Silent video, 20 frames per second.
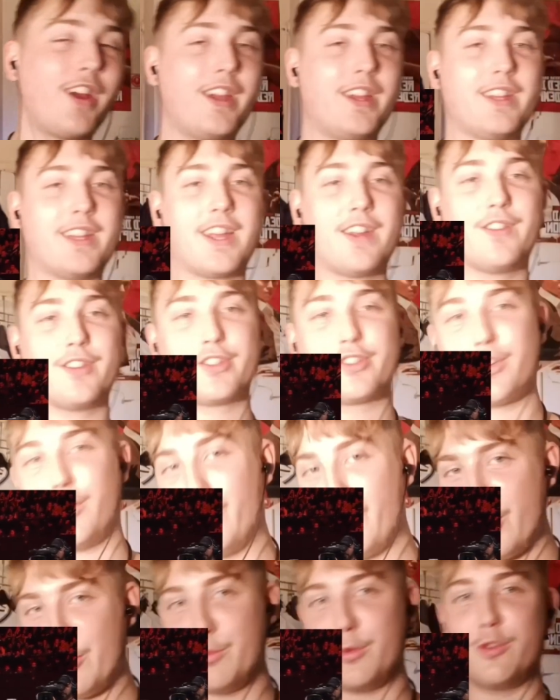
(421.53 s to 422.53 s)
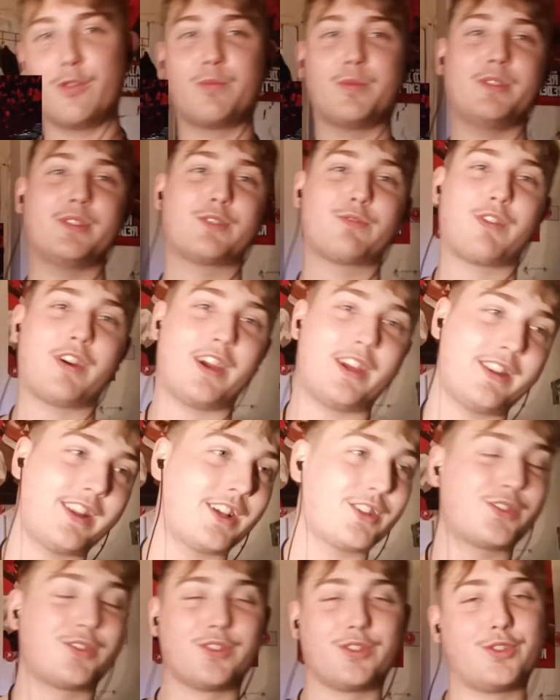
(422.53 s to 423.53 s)
get the shoulder movements right. That's
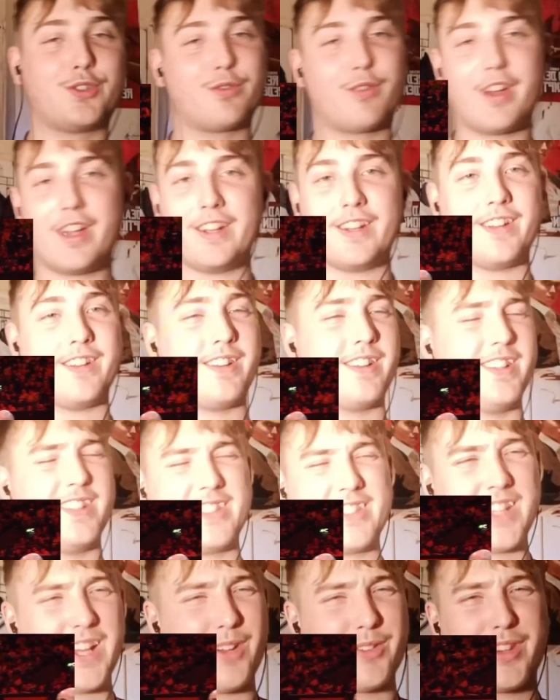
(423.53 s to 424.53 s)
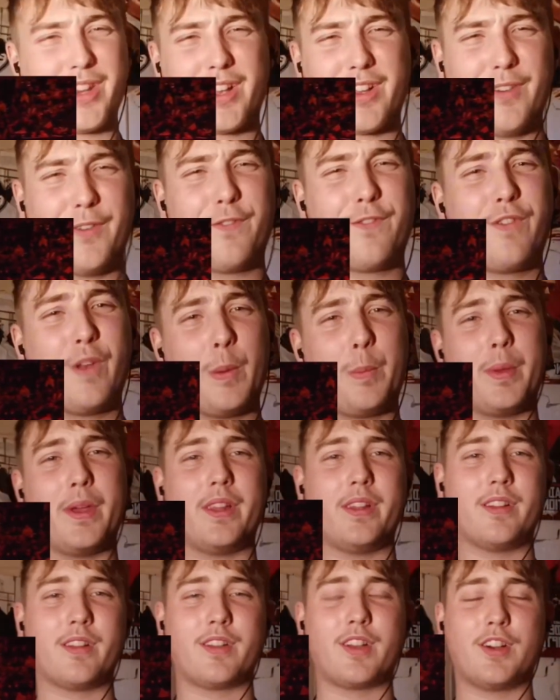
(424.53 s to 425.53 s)
just training. It sounds like a
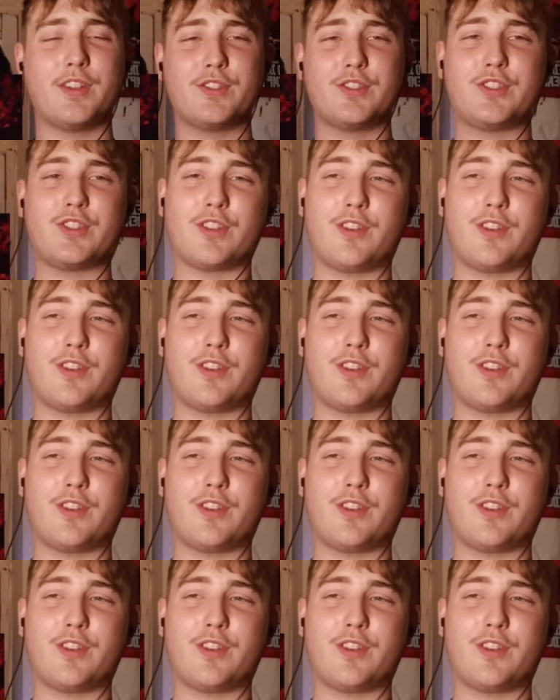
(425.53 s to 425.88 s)
flipping gunshot.